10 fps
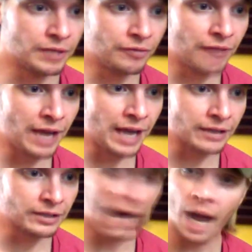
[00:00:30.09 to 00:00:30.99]
In
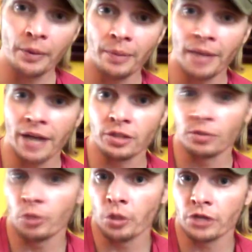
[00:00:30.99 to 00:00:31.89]
fact, I would buy
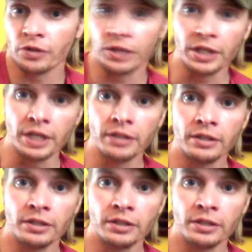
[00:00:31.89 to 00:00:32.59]
some toys for the kid.